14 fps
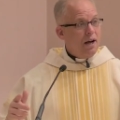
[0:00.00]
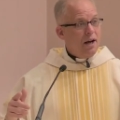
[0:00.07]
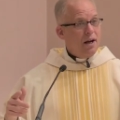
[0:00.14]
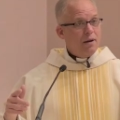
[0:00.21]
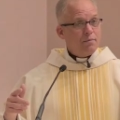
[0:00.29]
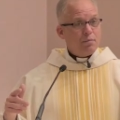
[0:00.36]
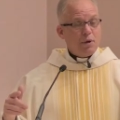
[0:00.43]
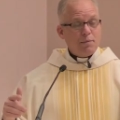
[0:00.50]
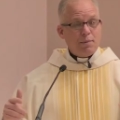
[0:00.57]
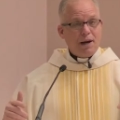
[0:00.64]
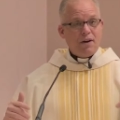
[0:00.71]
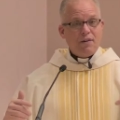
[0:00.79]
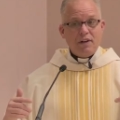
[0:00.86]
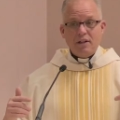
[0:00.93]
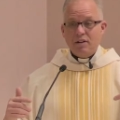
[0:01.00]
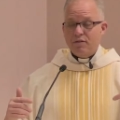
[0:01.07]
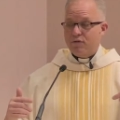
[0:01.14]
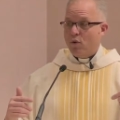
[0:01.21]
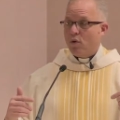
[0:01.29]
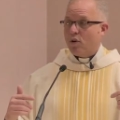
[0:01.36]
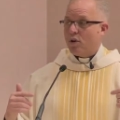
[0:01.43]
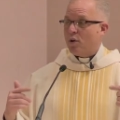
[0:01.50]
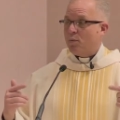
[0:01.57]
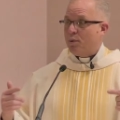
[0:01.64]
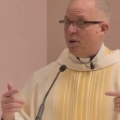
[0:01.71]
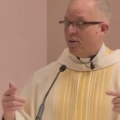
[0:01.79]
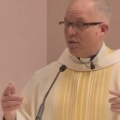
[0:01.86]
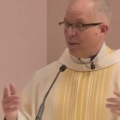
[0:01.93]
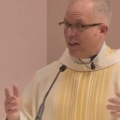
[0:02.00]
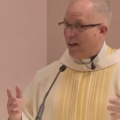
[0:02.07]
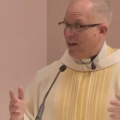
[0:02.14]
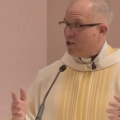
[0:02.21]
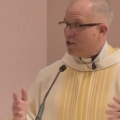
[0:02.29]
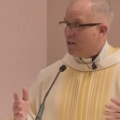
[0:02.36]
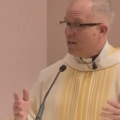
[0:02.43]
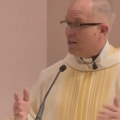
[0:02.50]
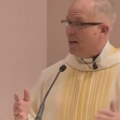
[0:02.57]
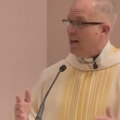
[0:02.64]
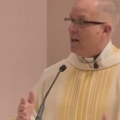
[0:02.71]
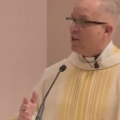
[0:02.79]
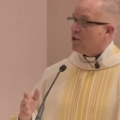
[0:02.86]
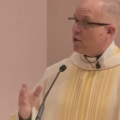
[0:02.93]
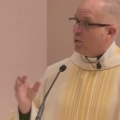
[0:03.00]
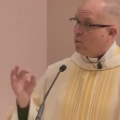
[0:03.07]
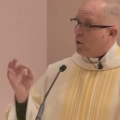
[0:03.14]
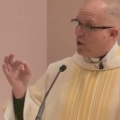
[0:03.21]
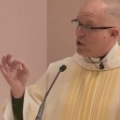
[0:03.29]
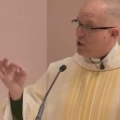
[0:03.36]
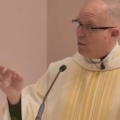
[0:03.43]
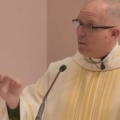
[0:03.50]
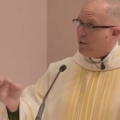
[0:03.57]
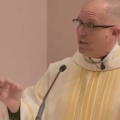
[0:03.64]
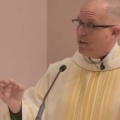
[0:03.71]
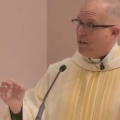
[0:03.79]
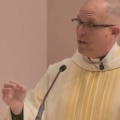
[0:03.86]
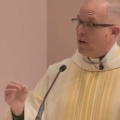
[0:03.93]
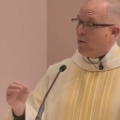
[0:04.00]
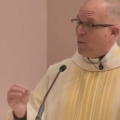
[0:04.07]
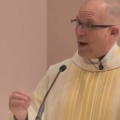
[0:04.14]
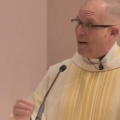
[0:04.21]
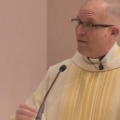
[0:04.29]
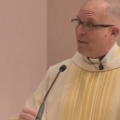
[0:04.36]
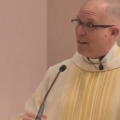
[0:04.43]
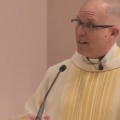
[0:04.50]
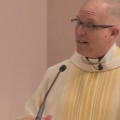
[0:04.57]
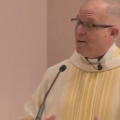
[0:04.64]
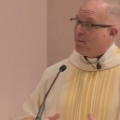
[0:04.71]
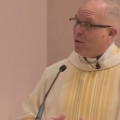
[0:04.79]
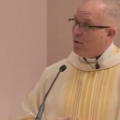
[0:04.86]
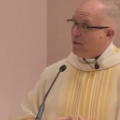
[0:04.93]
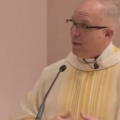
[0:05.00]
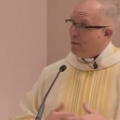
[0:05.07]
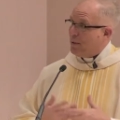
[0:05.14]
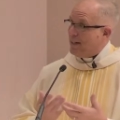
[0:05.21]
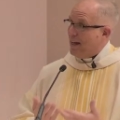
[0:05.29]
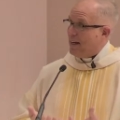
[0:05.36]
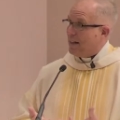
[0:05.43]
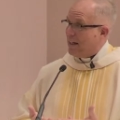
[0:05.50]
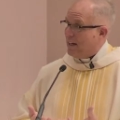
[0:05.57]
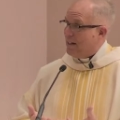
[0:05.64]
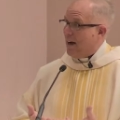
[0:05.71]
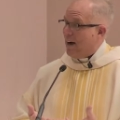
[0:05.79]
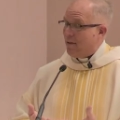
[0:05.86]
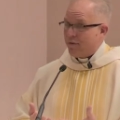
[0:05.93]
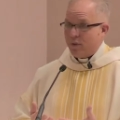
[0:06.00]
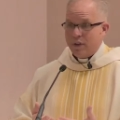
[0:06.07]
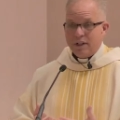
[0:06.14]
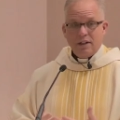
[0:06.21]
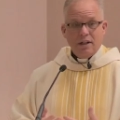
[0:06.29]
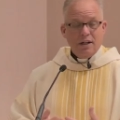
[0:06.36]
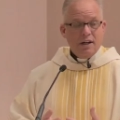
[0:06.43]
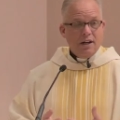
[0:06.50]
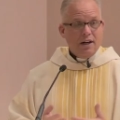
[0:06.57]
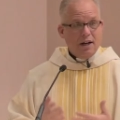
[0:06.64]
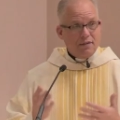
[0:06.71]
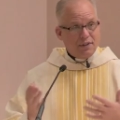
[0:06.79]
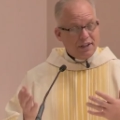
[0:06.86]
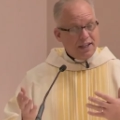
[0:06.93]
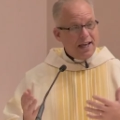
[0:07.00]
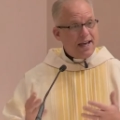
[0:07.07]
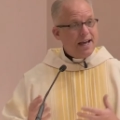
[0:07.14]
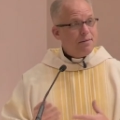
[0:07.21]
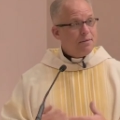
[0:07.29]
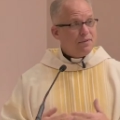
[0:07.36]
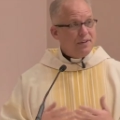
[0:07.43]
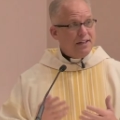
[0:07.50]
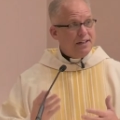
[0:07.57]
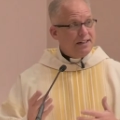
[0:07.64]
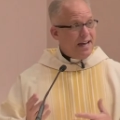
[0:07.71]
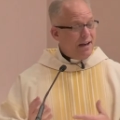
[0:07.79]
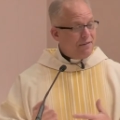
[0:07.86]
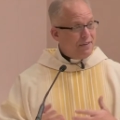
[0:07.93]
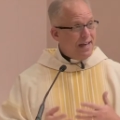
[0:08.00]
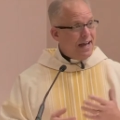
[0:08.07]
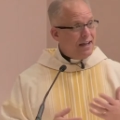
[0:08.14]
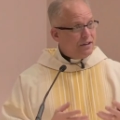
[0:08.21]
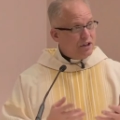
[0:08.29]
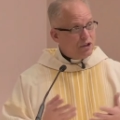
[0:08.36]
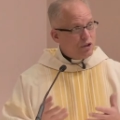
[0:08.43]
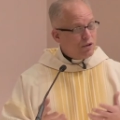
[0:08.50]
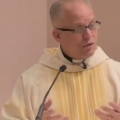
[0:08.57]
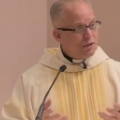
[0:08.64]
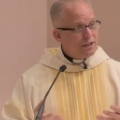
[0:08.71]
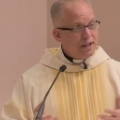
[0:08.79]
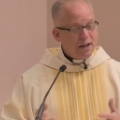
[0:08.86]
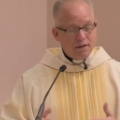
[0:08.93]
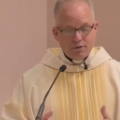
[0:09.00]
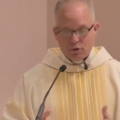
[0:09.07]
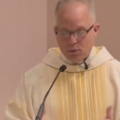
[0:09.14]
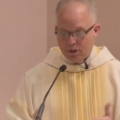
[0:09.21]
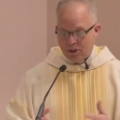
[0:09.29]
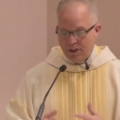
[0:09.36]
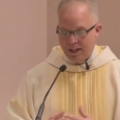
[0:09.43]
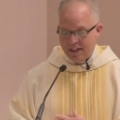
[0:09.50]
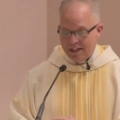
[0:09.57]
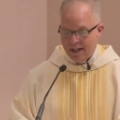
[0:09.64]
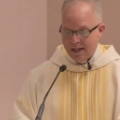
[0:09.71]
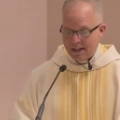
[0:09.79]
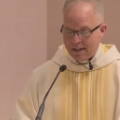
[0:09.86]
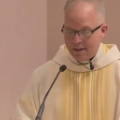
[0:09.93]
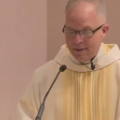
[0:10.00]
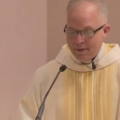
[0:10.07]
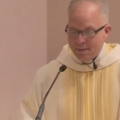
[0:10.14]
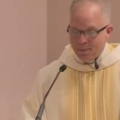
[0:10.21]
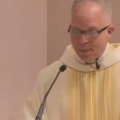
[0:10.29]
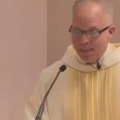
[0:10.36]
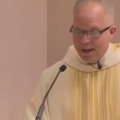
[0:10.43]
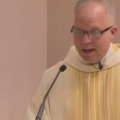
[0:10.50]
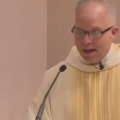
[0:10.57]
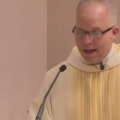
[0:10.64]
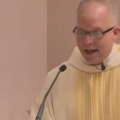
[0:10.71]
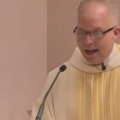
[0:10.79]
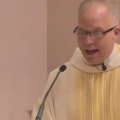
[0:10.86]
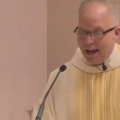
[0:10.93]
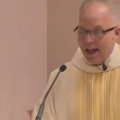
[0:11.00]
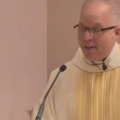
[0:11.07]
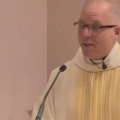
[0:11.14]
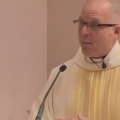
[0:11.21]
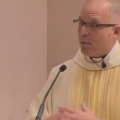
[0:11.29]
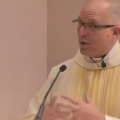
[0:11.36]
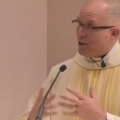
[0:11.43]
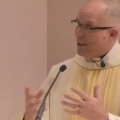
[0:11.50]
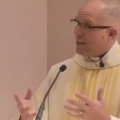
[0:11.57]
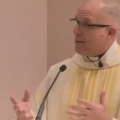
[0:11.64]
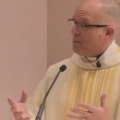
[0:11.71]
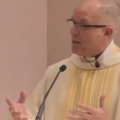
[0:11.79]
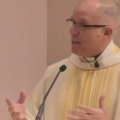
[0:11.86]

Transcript: uh, preparing for her purification. So, where she would then arrive in the temple, they would take an offering of a lamb. If they didn't have that, the turtle doves, which they take and they present